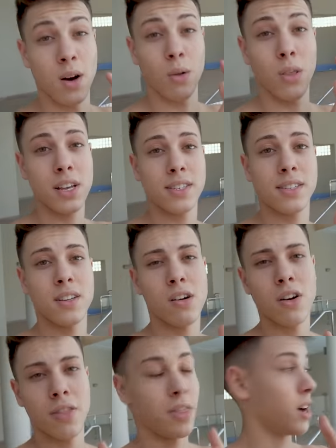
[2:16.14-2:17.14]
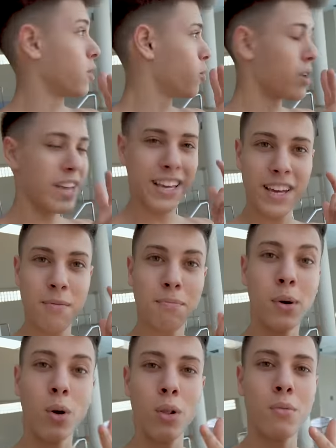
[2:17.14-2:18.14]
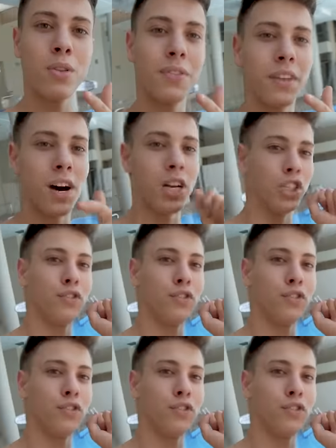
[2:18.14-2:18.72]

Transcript: So let's start the quick pull montage.